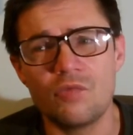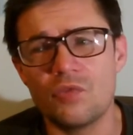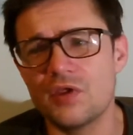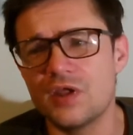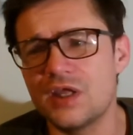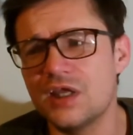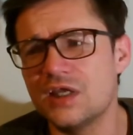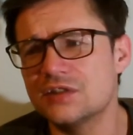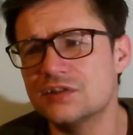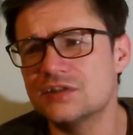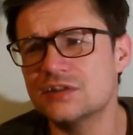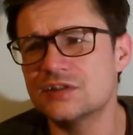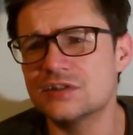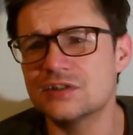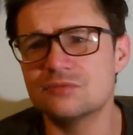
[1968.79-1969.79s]
The
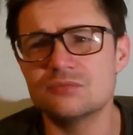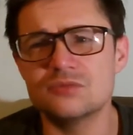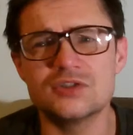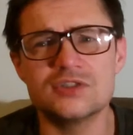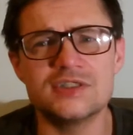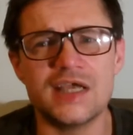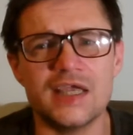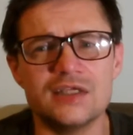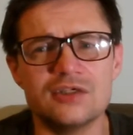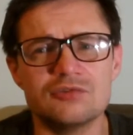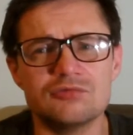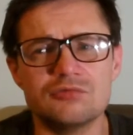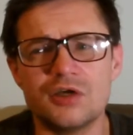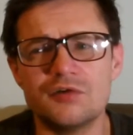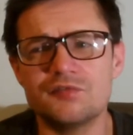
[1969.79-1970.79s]
systems date
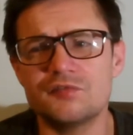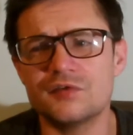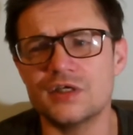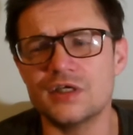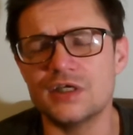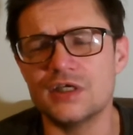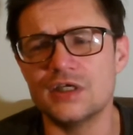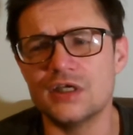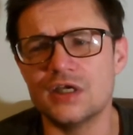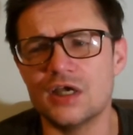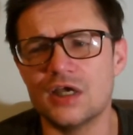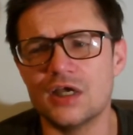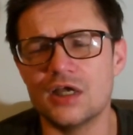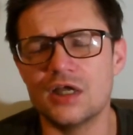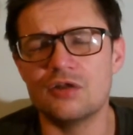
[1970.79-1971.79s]
roughly
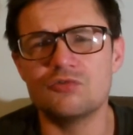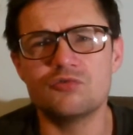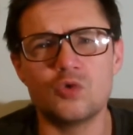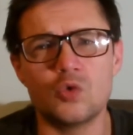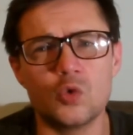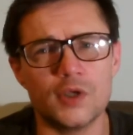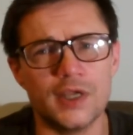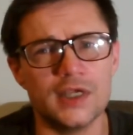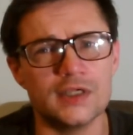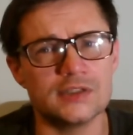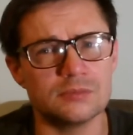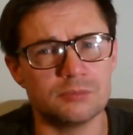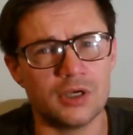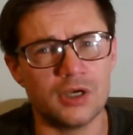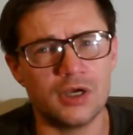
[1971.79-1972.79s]
4 years
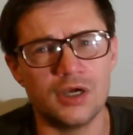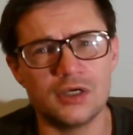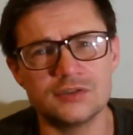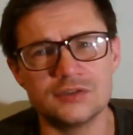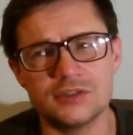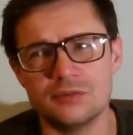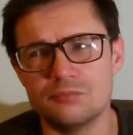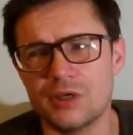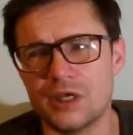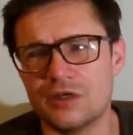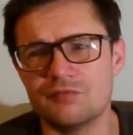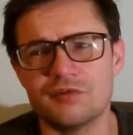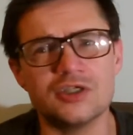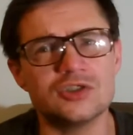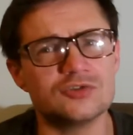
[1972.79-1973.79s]
apart in
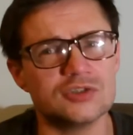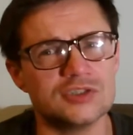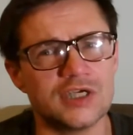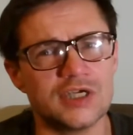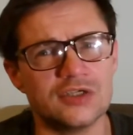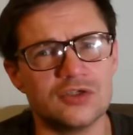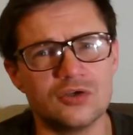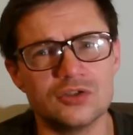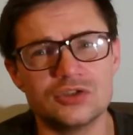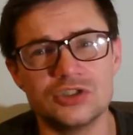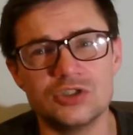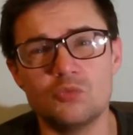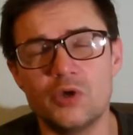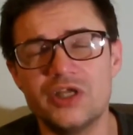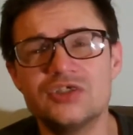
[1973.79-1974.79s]
manufacturing
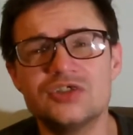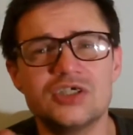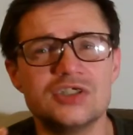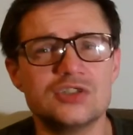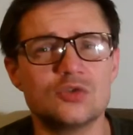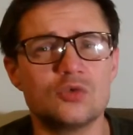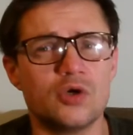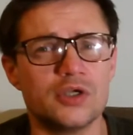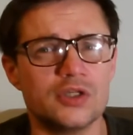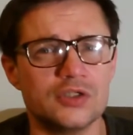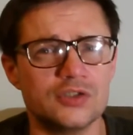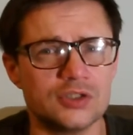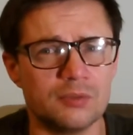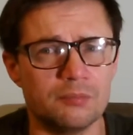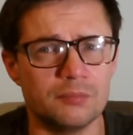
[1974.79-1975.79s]
technology, which is quite the
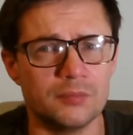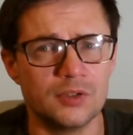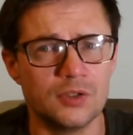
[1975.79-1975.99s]
jump.